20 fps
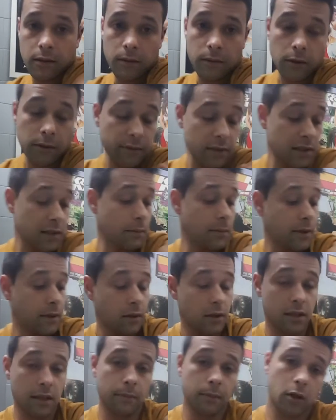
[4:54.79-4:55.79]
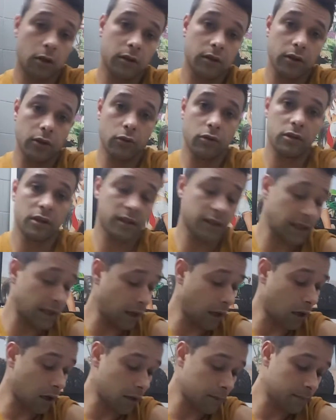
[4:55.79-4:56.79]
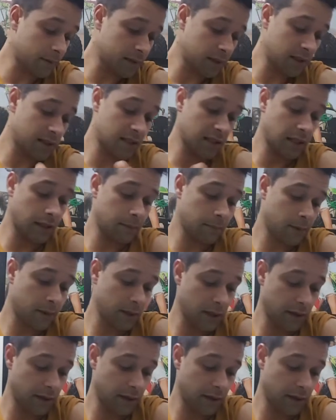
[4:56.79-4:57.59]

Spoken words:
obviously, because I'm not using that arm the same.